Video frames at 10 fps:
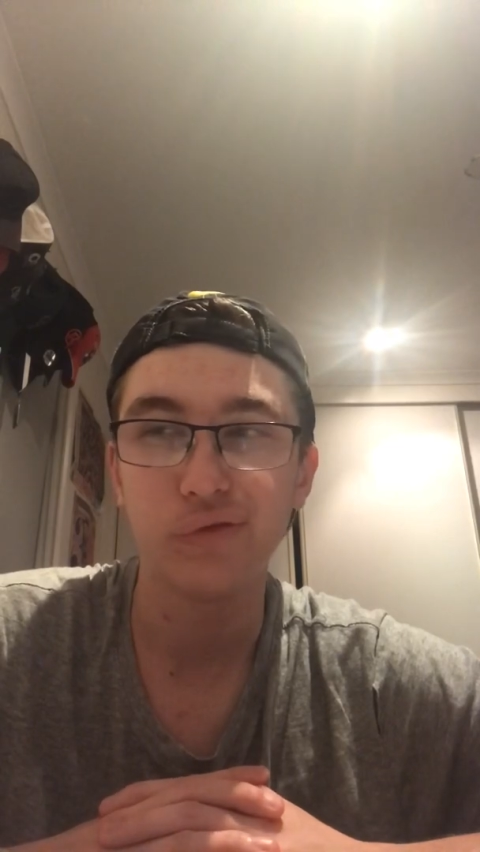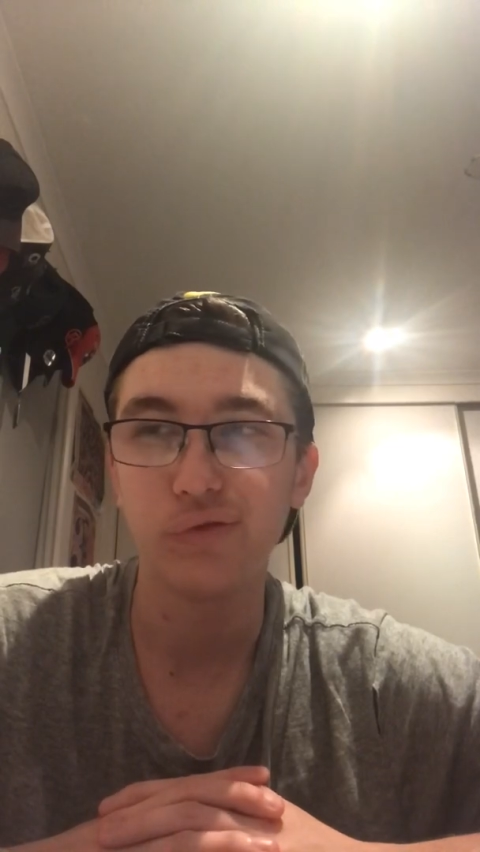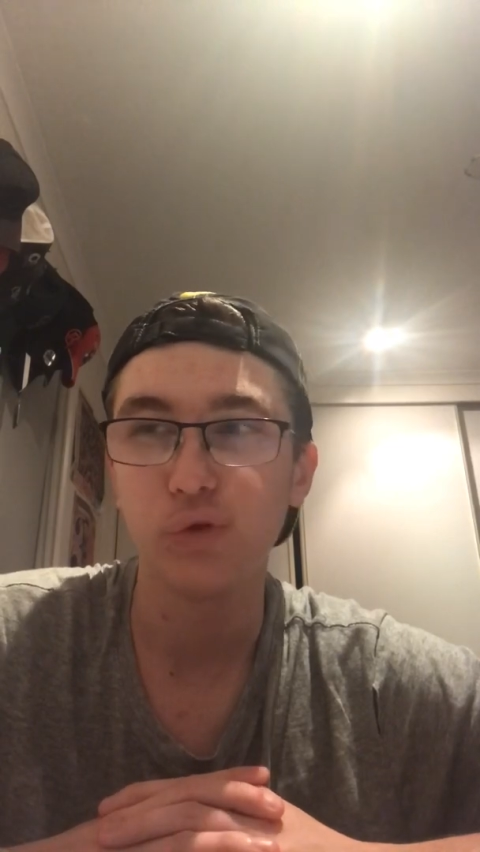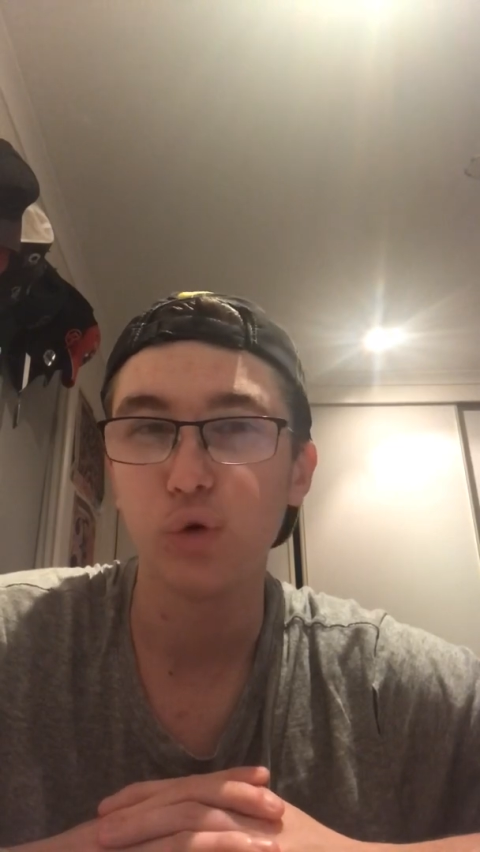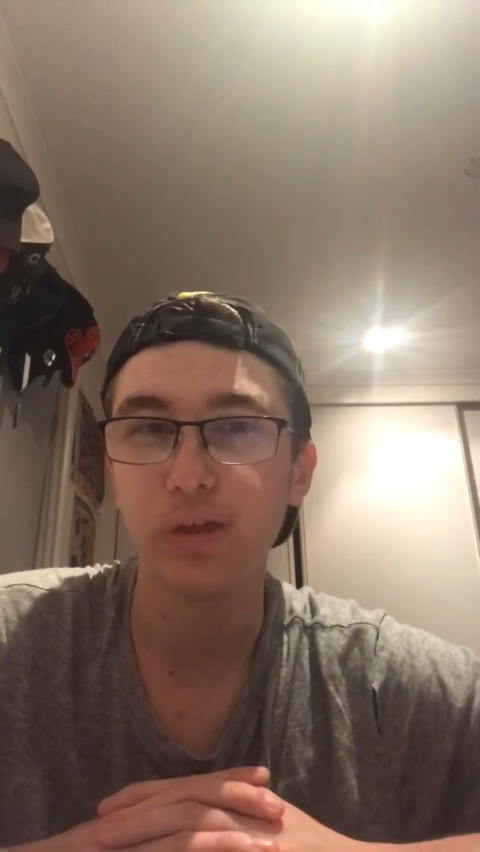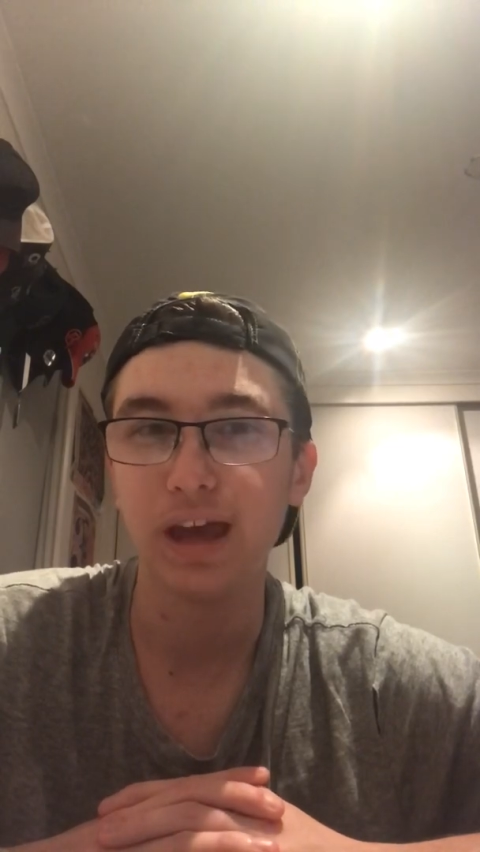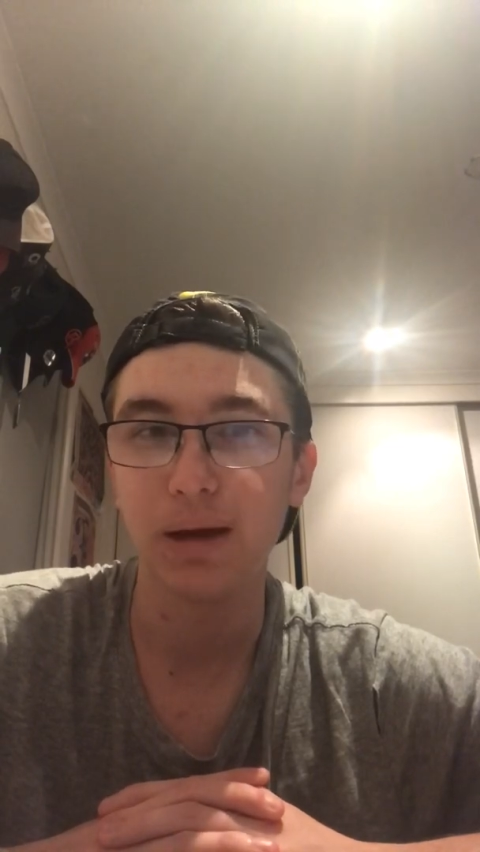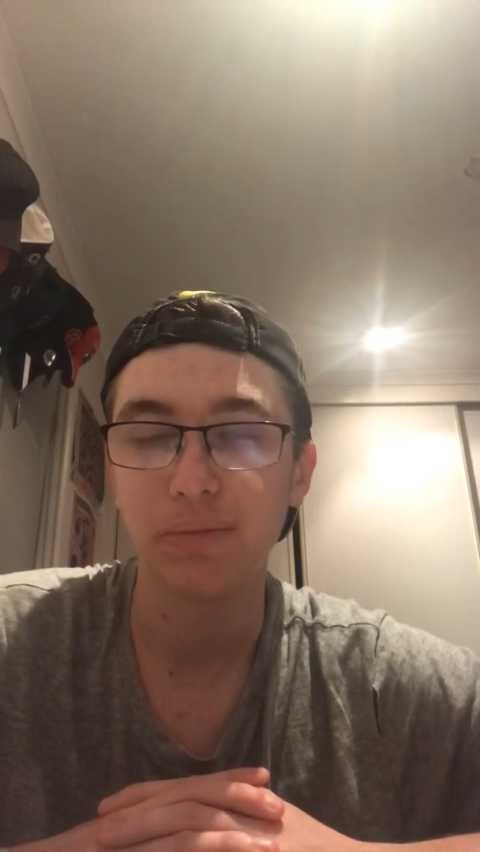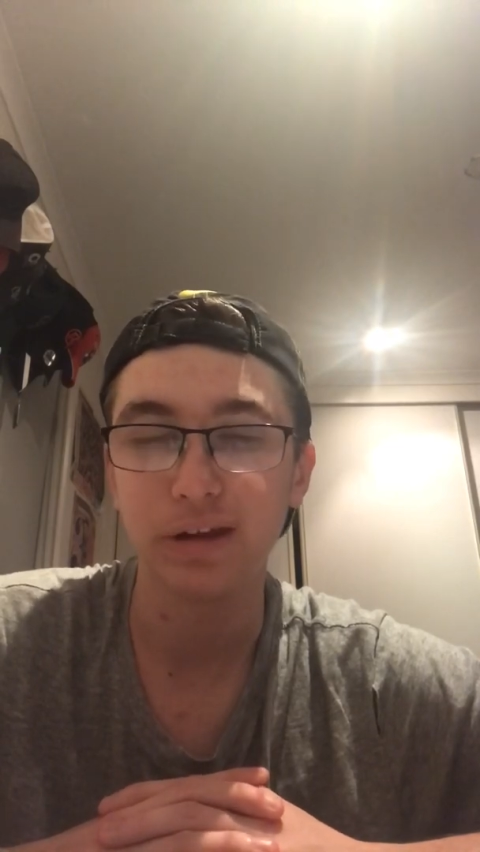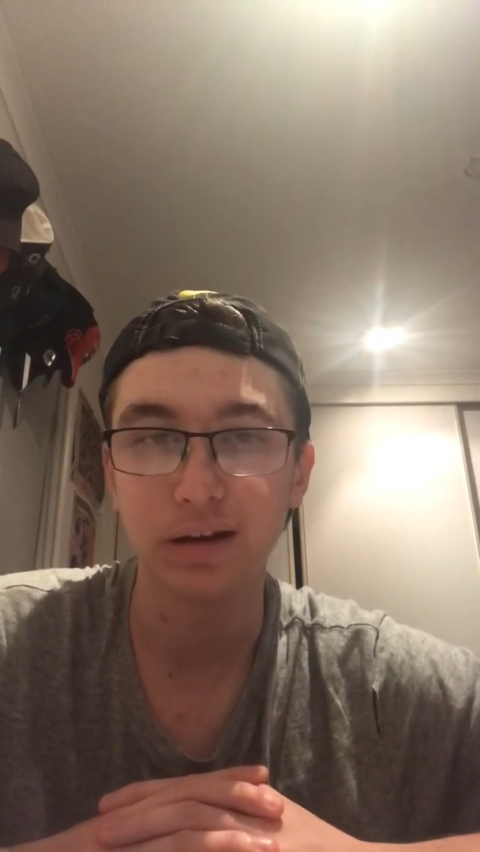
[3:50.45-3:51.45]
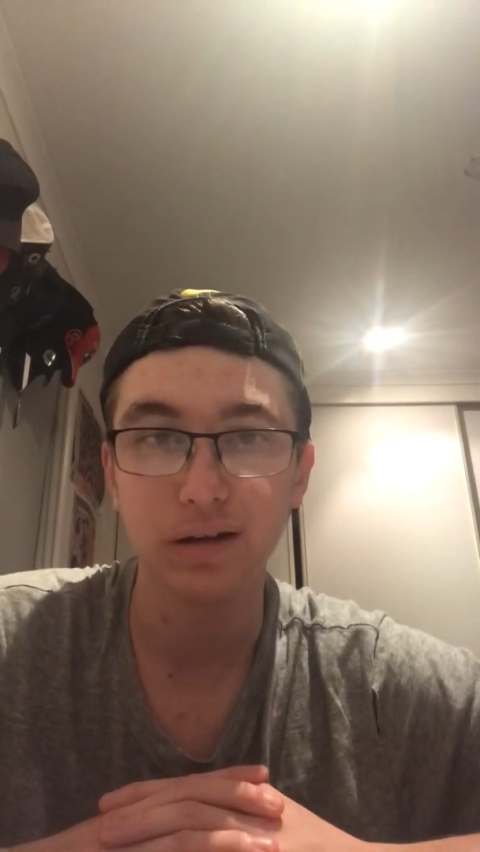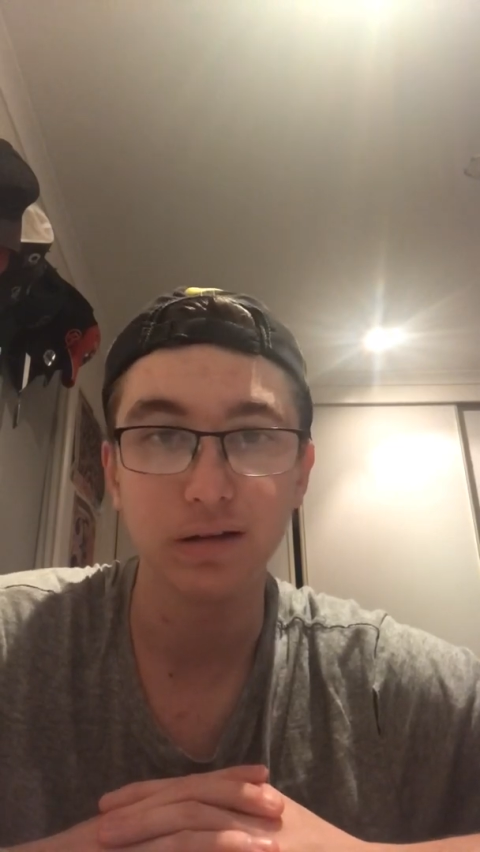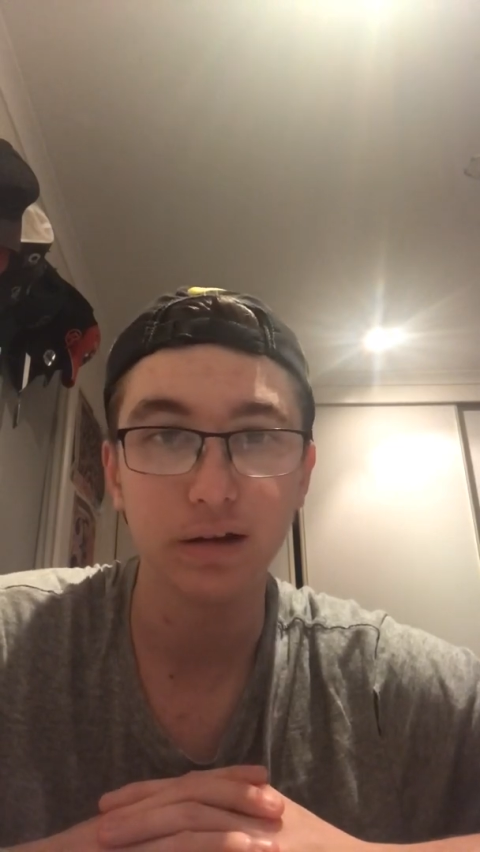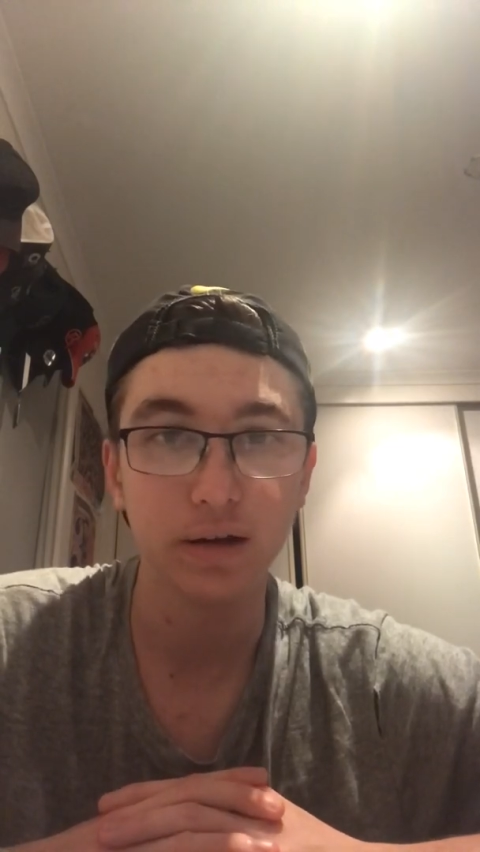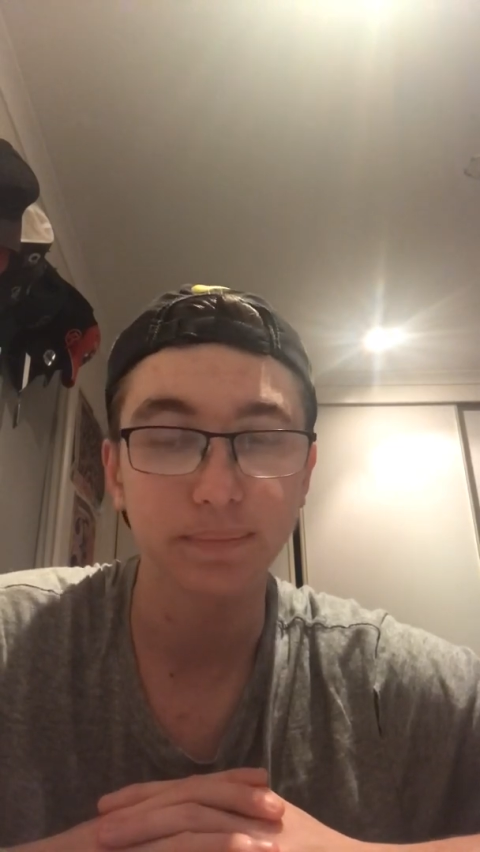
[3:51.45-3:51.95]
4th game, I think it is,
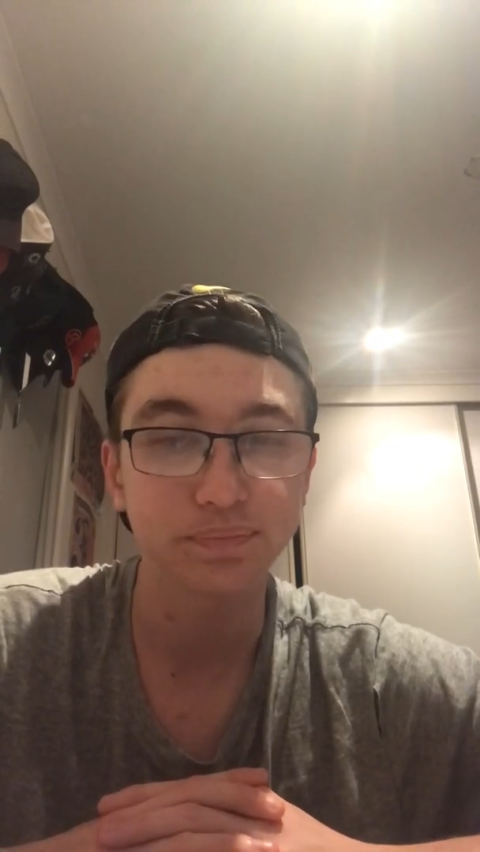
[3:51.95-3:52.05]
yeah,